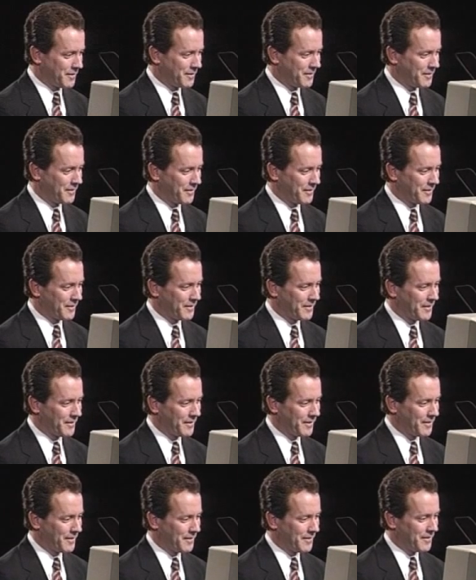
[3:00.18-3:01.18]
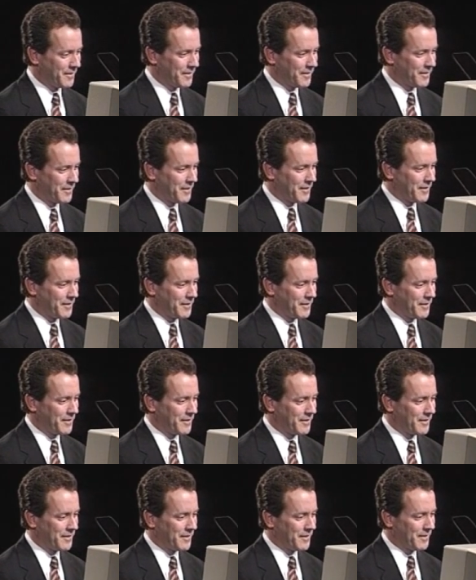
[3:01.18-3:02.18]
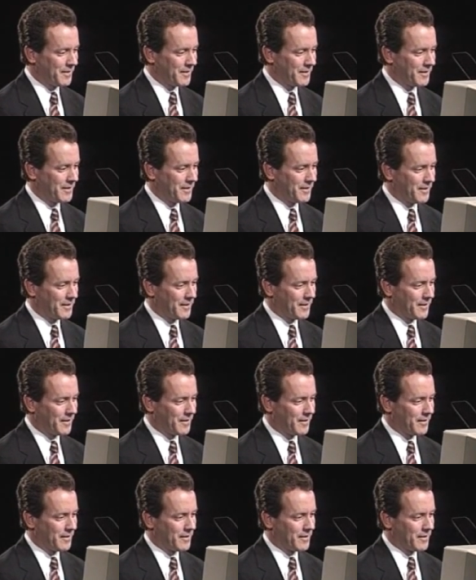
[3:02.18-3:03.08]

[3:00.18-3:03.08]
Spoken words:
(silence)